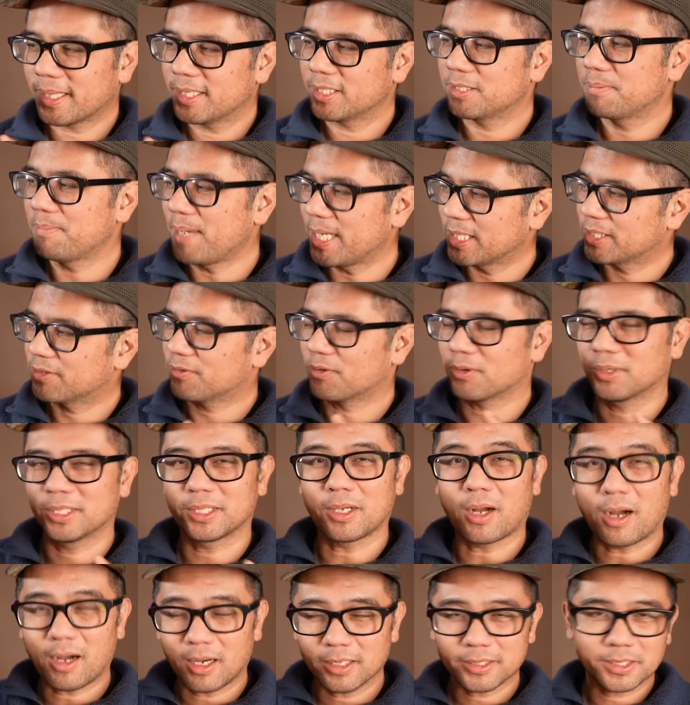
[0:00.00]
this makes for an
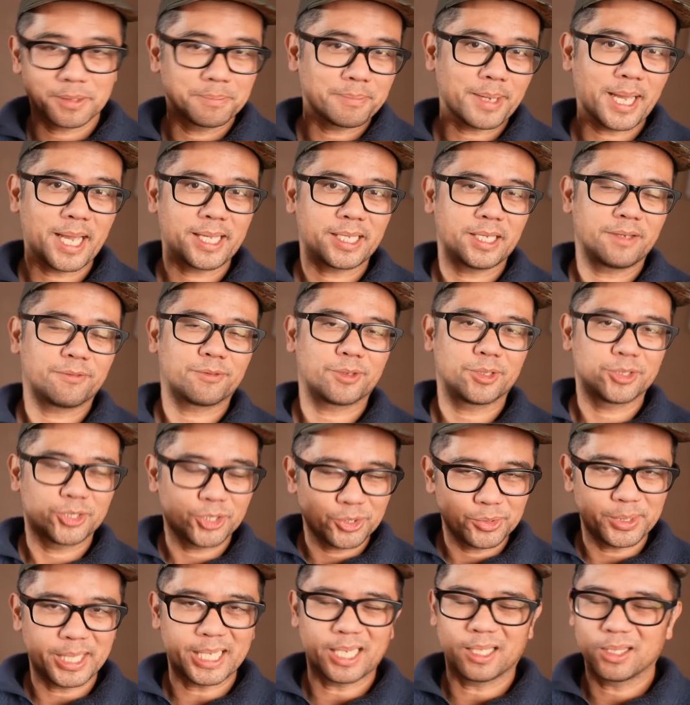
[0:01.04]
awesome bag if you're
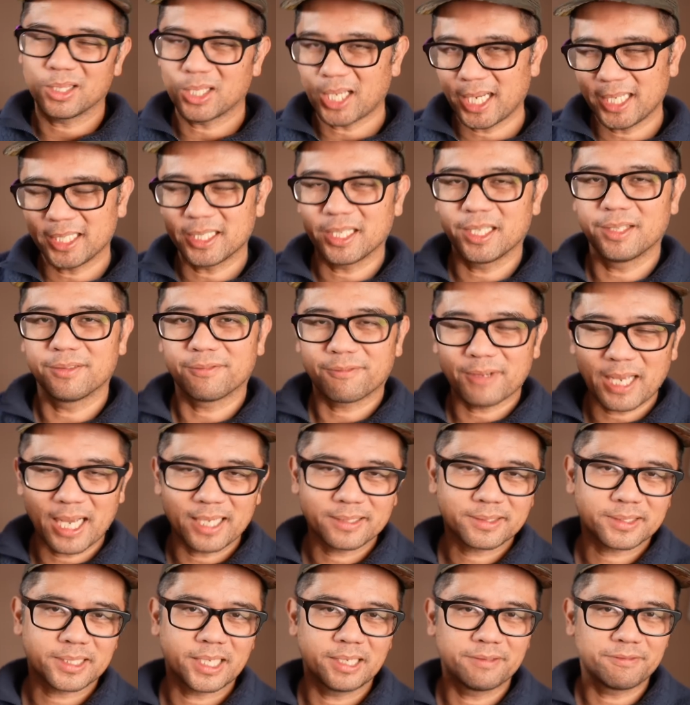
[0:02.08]
doing a light and
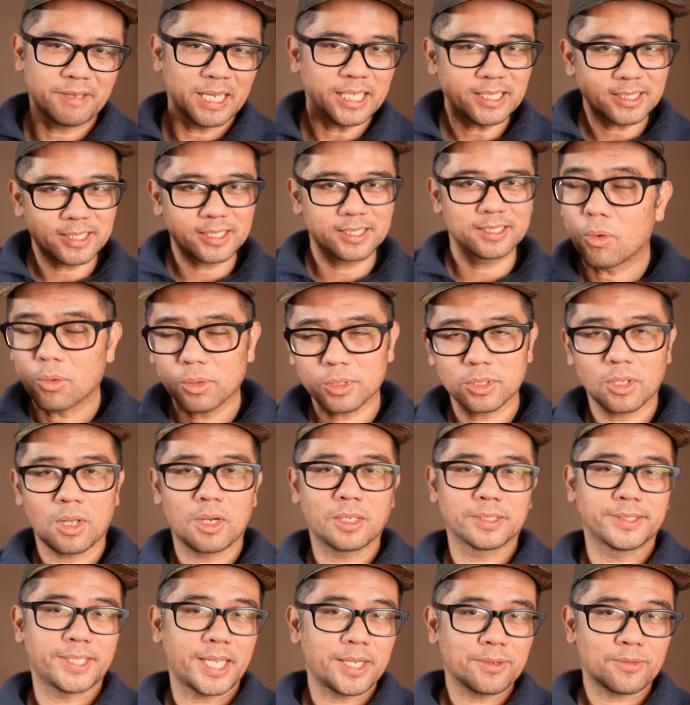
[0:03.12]
fast event or a
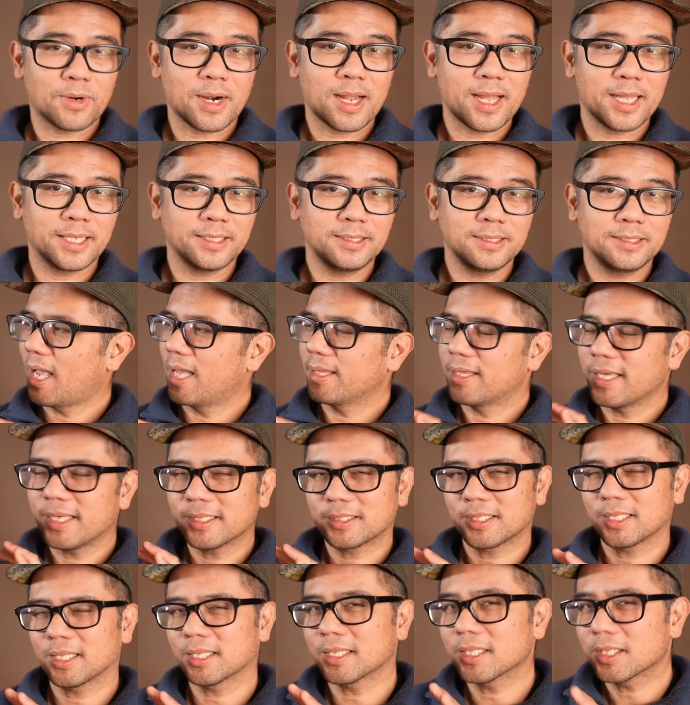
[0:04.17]
long day ride. I think
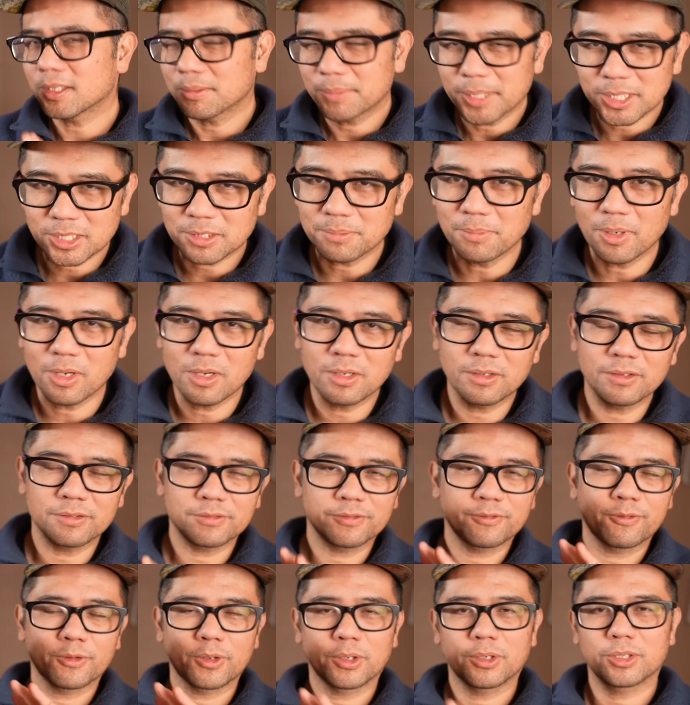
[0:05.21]
it's a little bit small
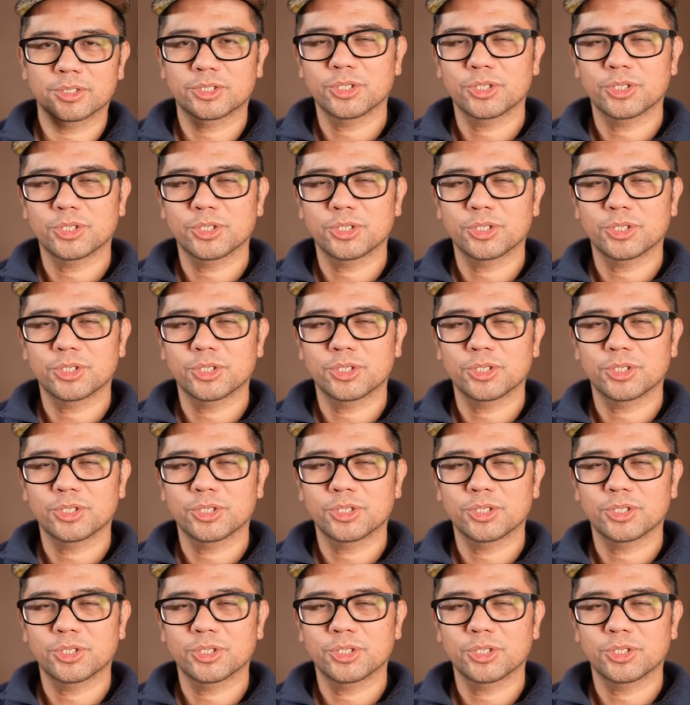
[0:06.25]
for